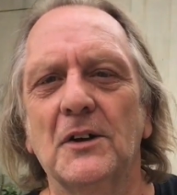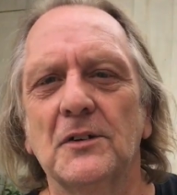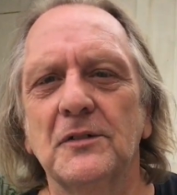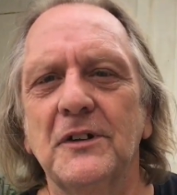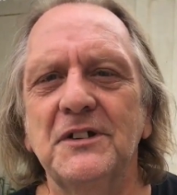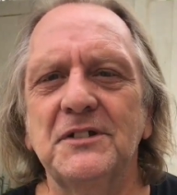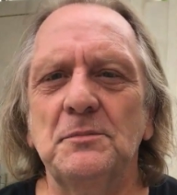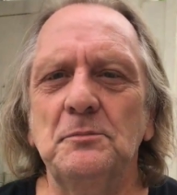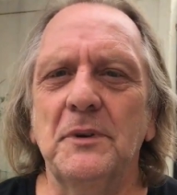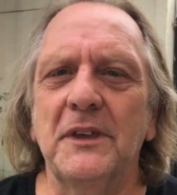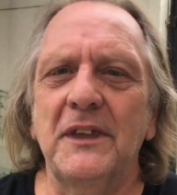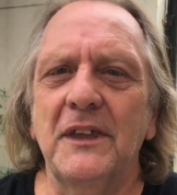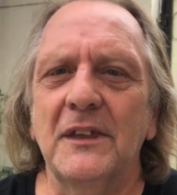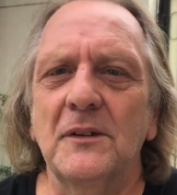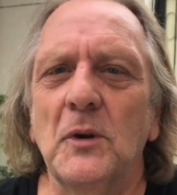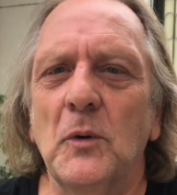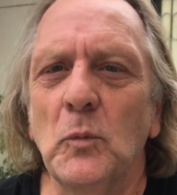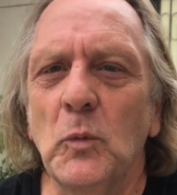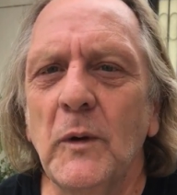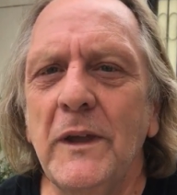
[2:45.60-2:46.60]
Reason
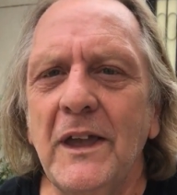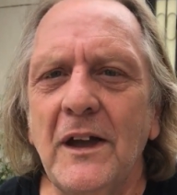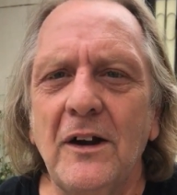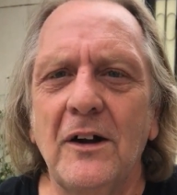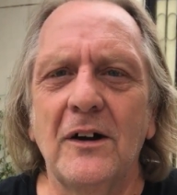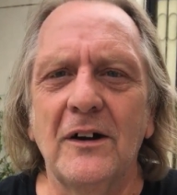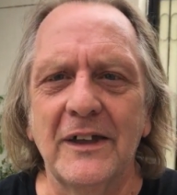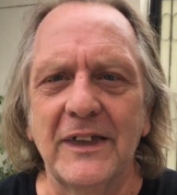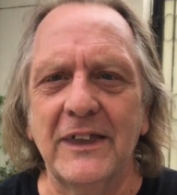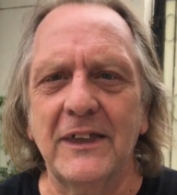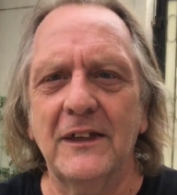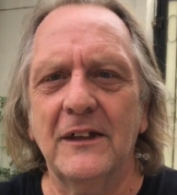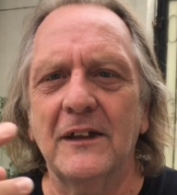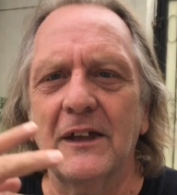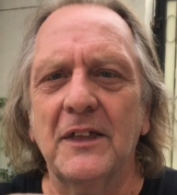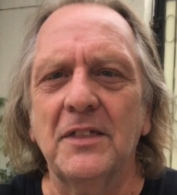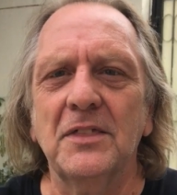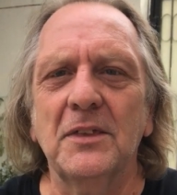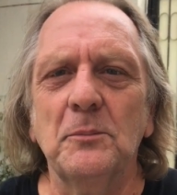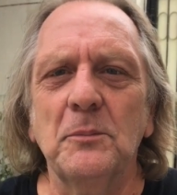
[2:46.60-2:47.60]
being, we are here
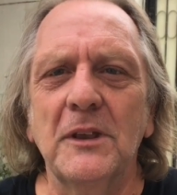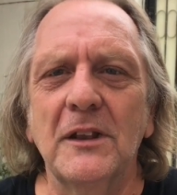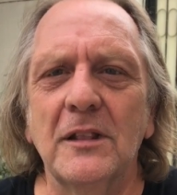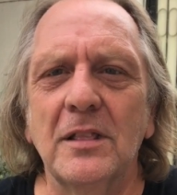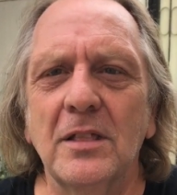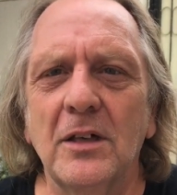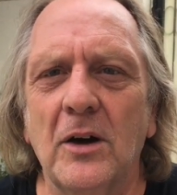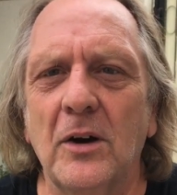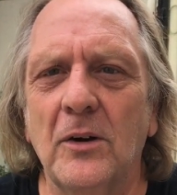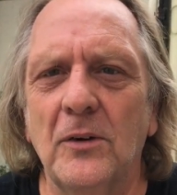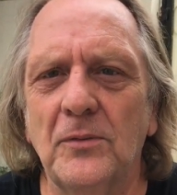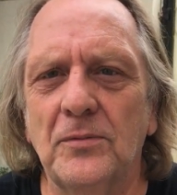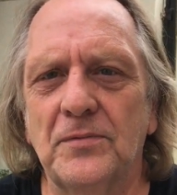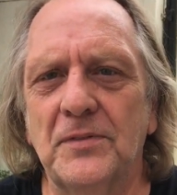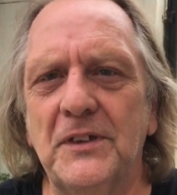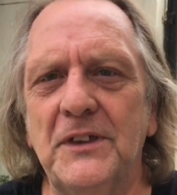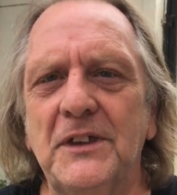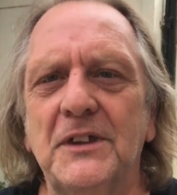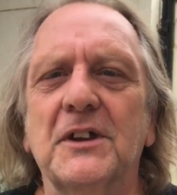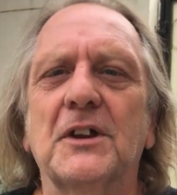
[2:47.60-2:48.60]
in the middle of
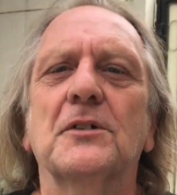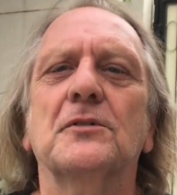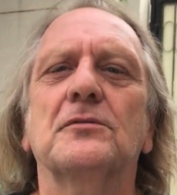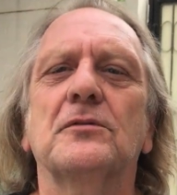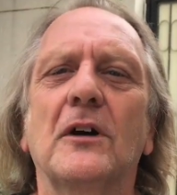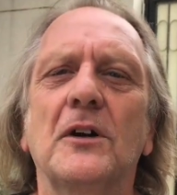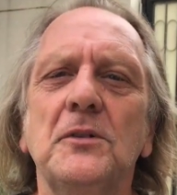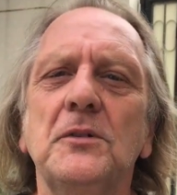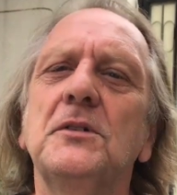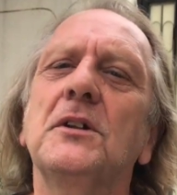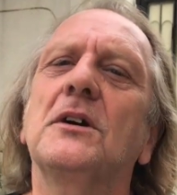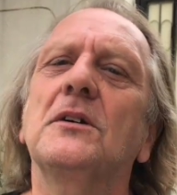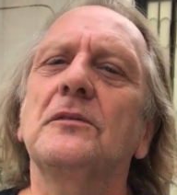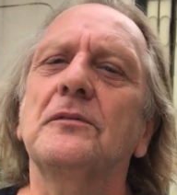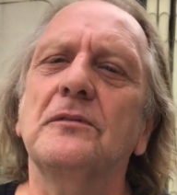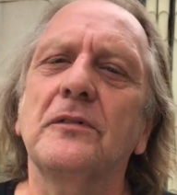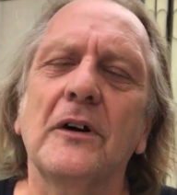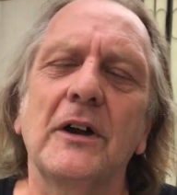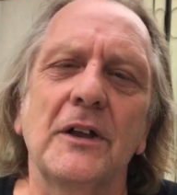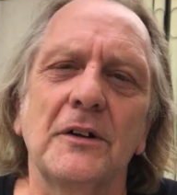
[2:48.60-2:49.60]
the
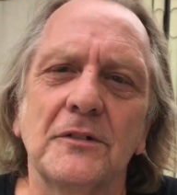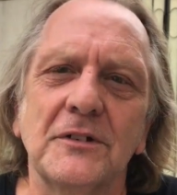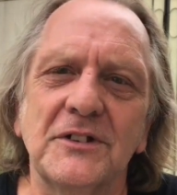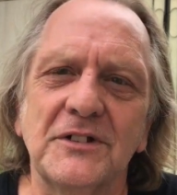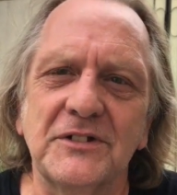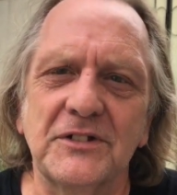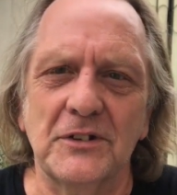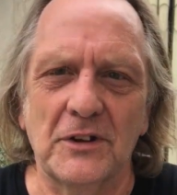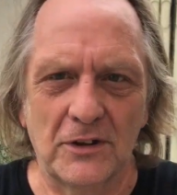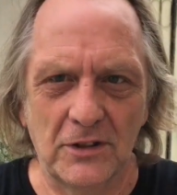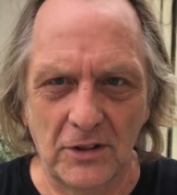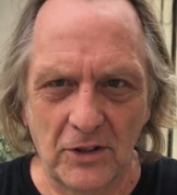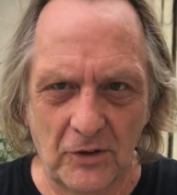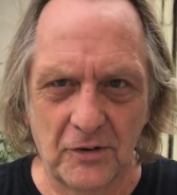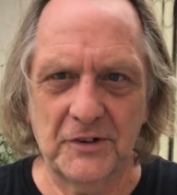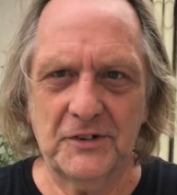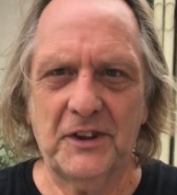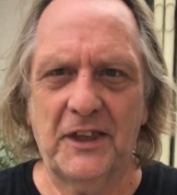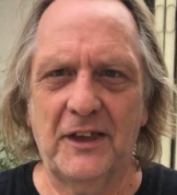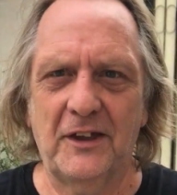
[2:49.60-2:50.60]
coronavirus
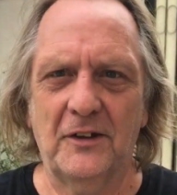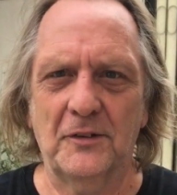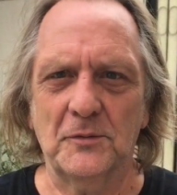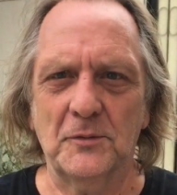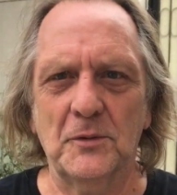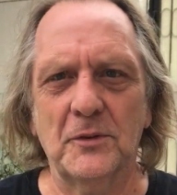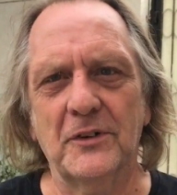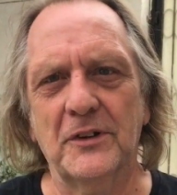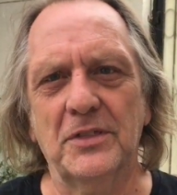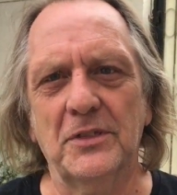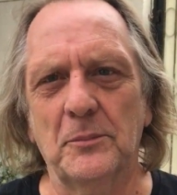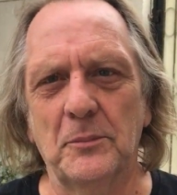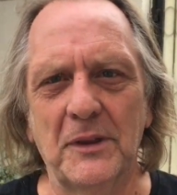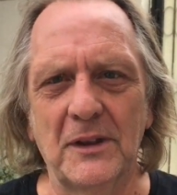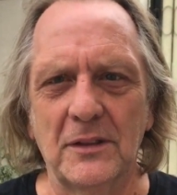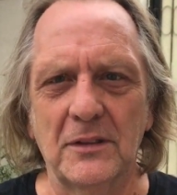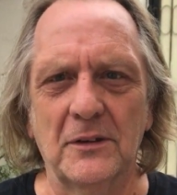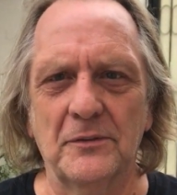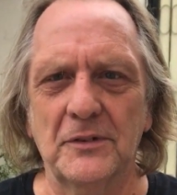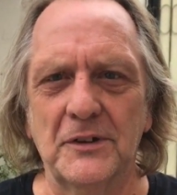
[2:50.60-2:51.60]
lockdown. We're in the
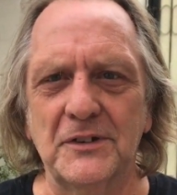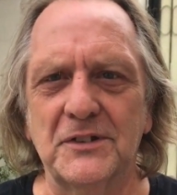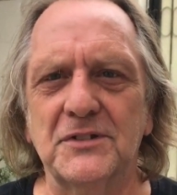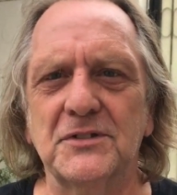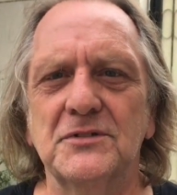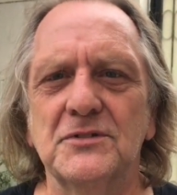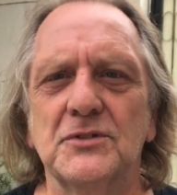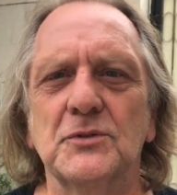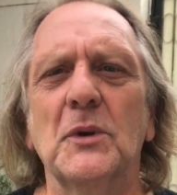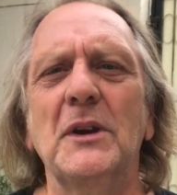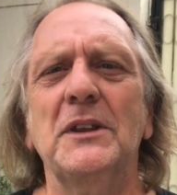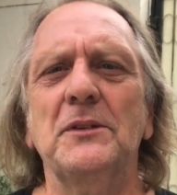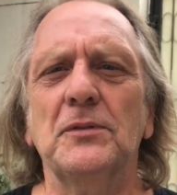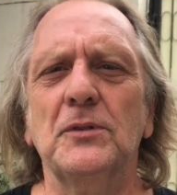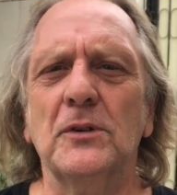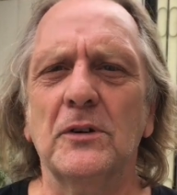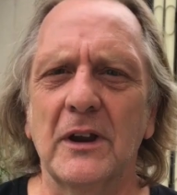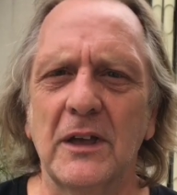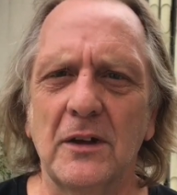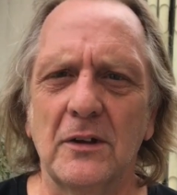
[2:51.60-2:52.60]
middle of a
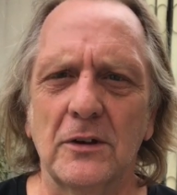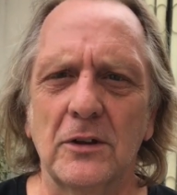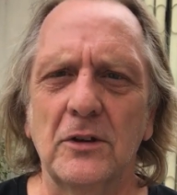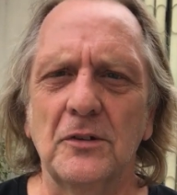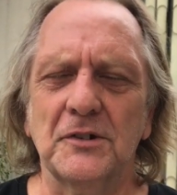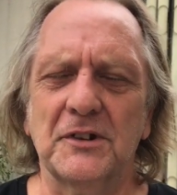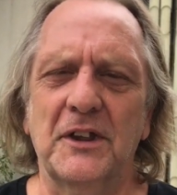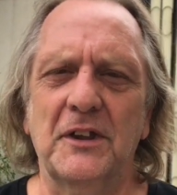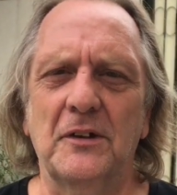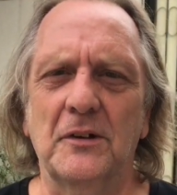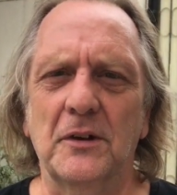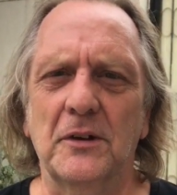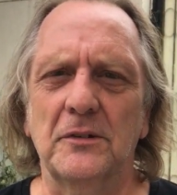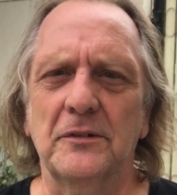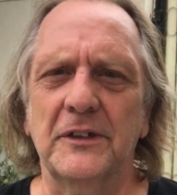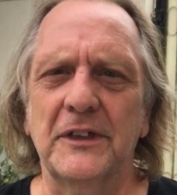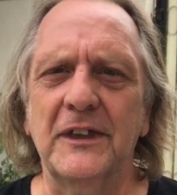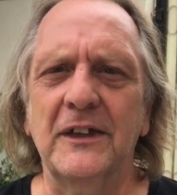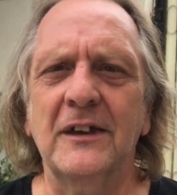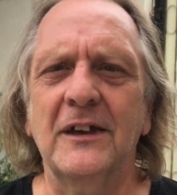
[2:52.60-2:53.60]
24-hour lockdown
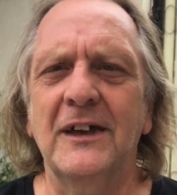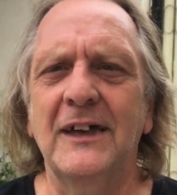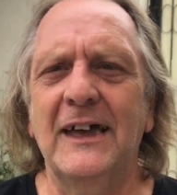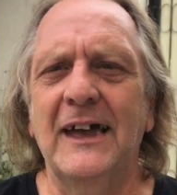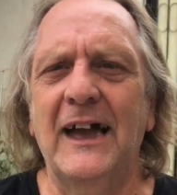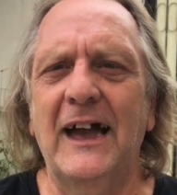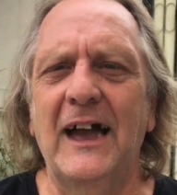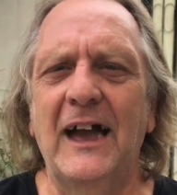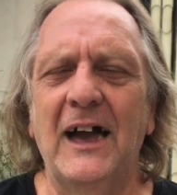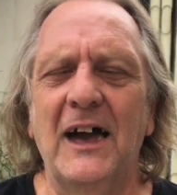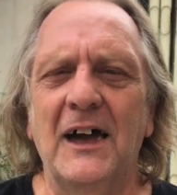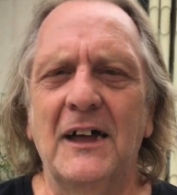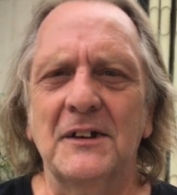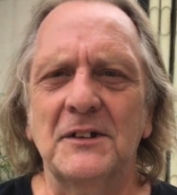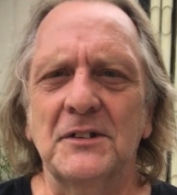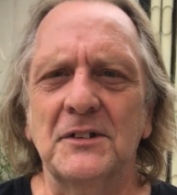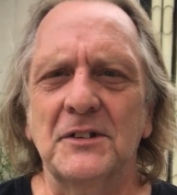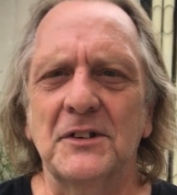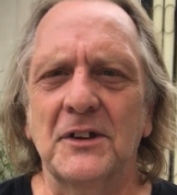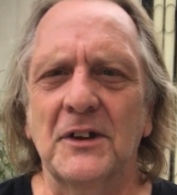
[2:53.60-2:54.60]
over here,
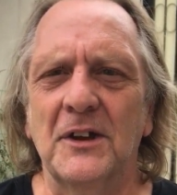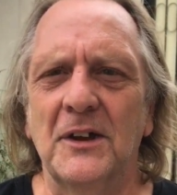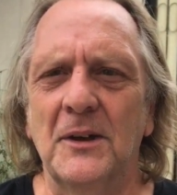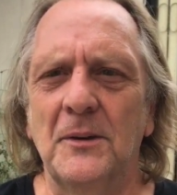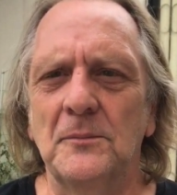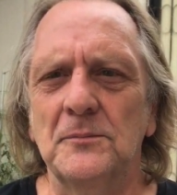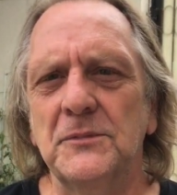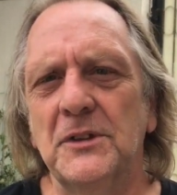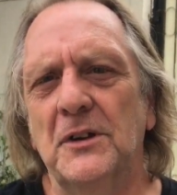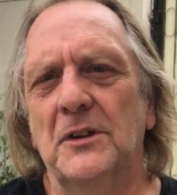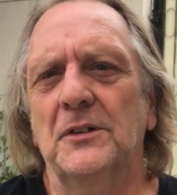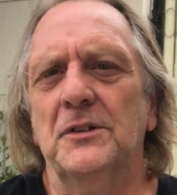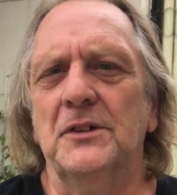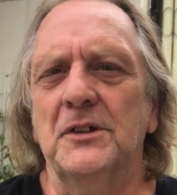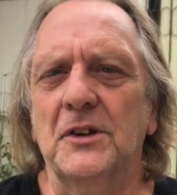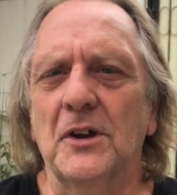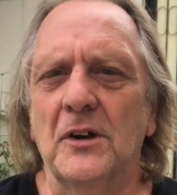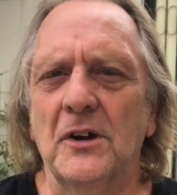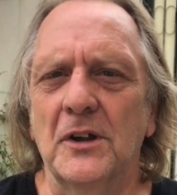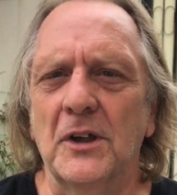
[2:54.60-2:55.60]
and um, you know you
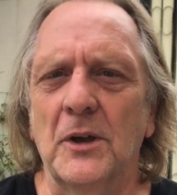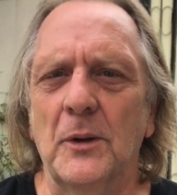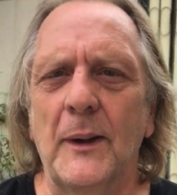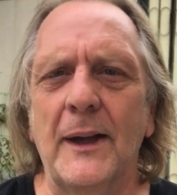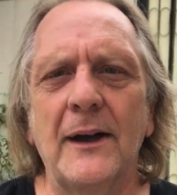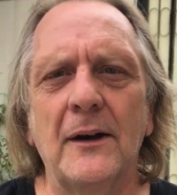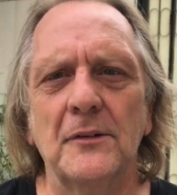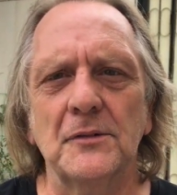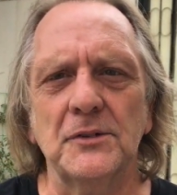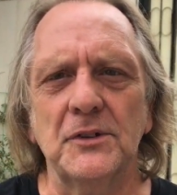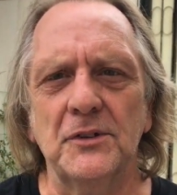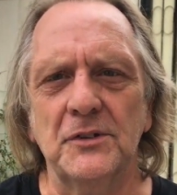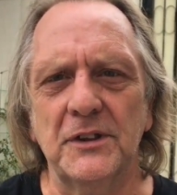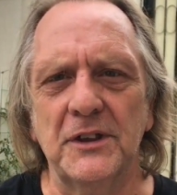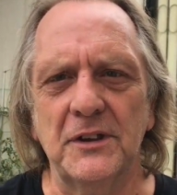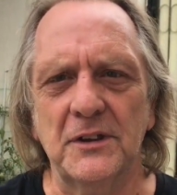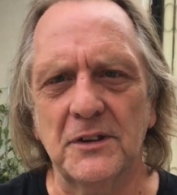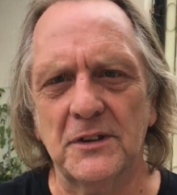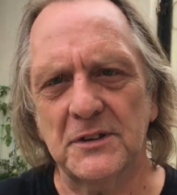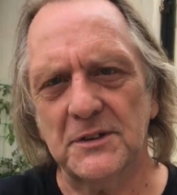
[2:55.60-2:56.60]
can't go out. You
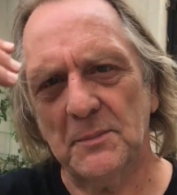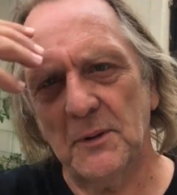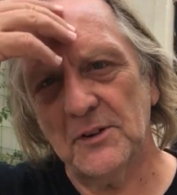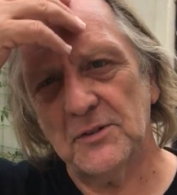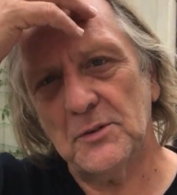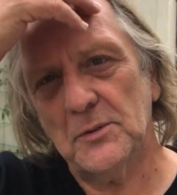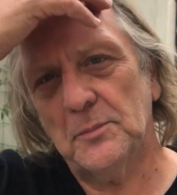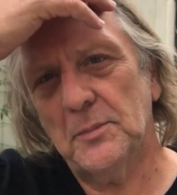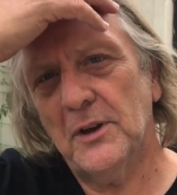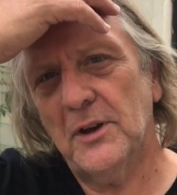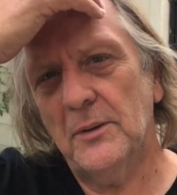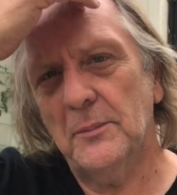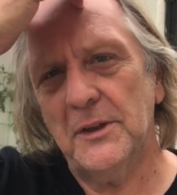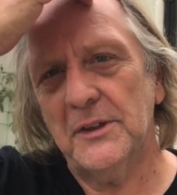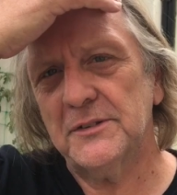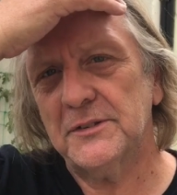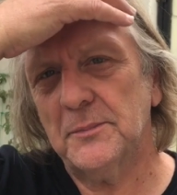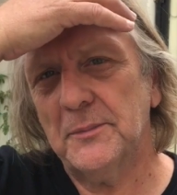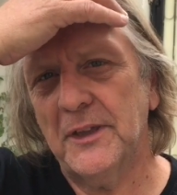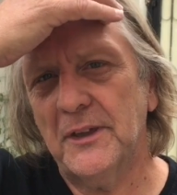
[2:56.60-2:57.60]
need a special
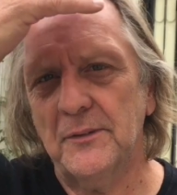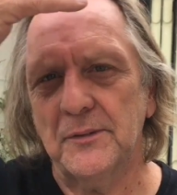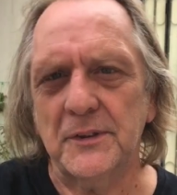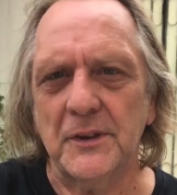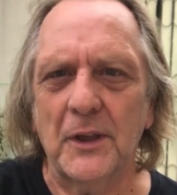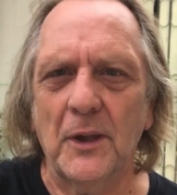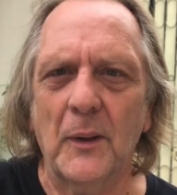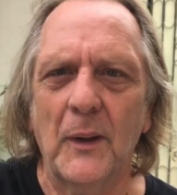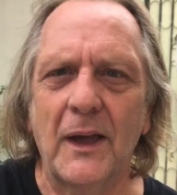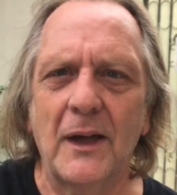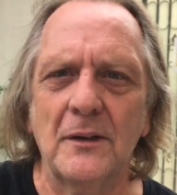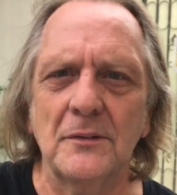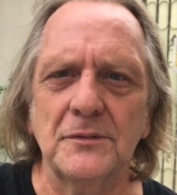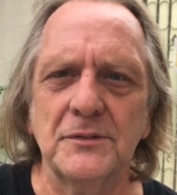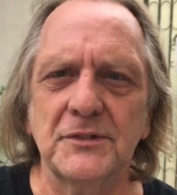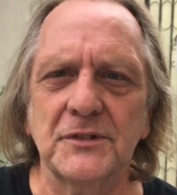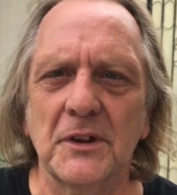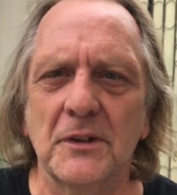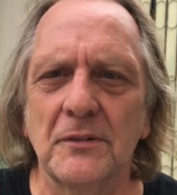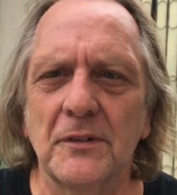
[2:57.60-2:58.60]
permit to be able to go out
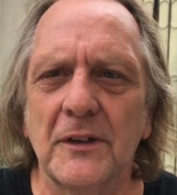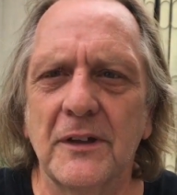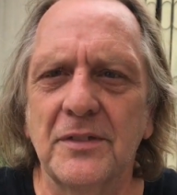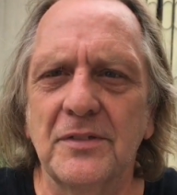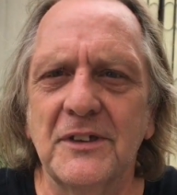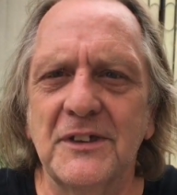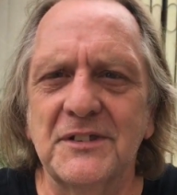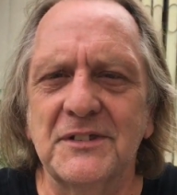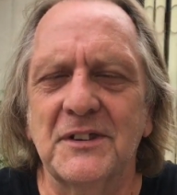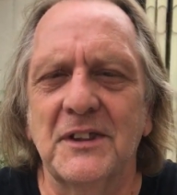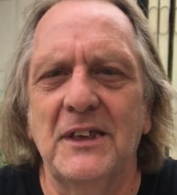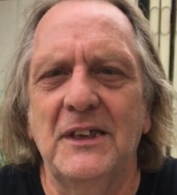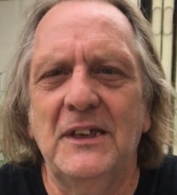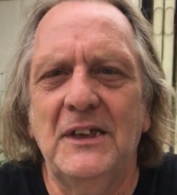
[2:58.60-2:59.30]
and stuff like this.